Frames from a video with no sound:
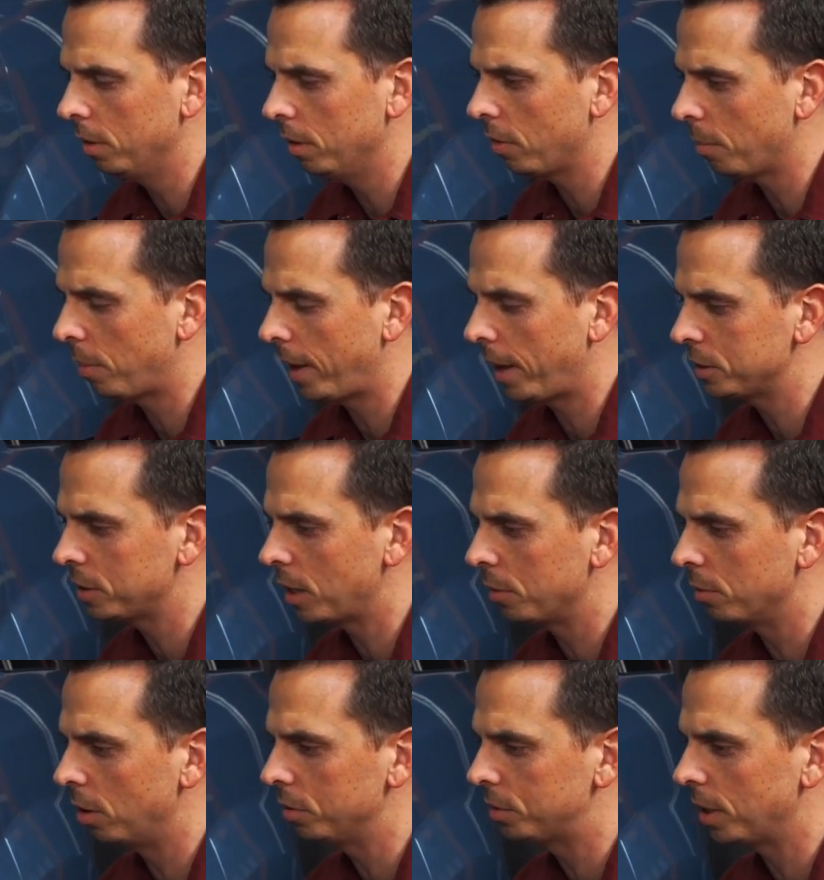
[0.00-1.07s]
If the pad's not
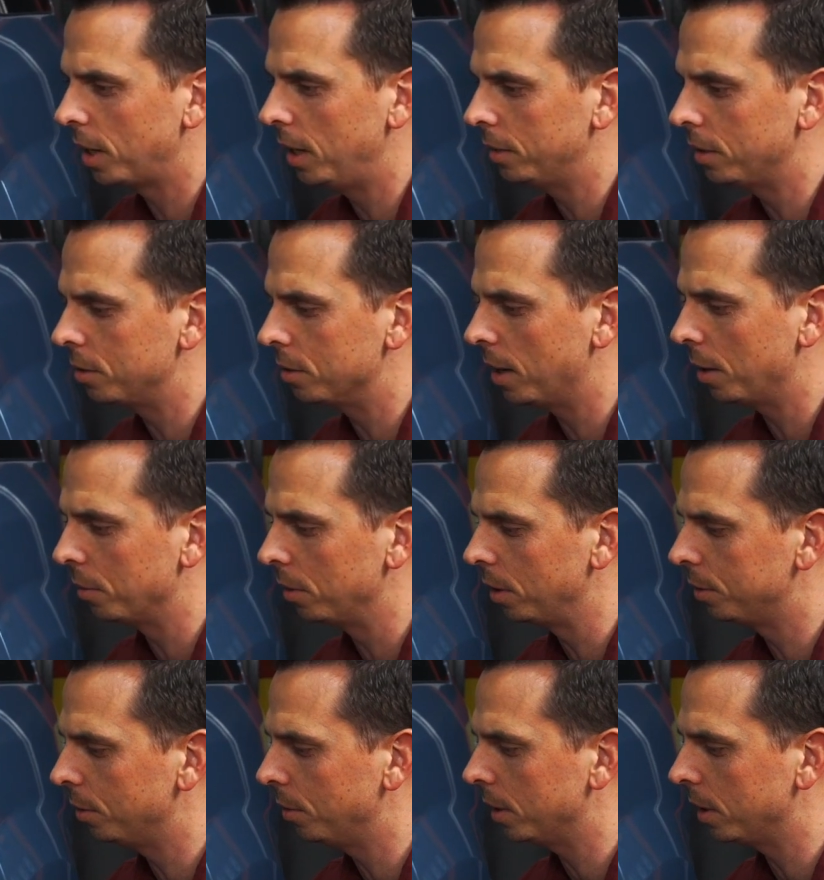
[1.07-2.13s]
rotating, then you're not really
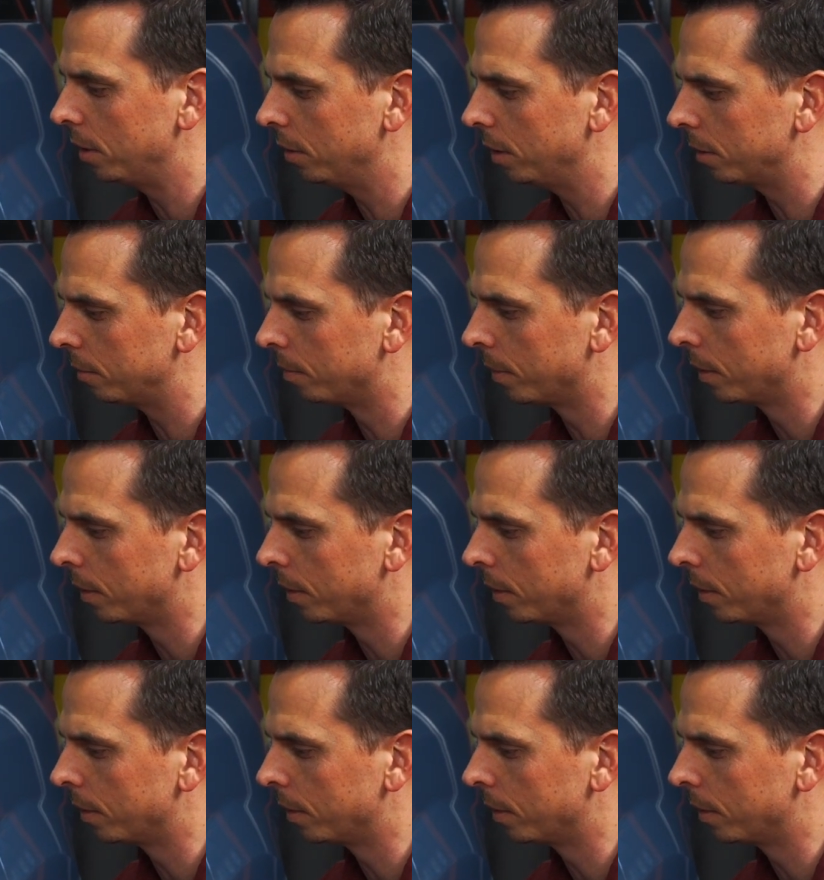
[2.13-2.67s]
doing anything.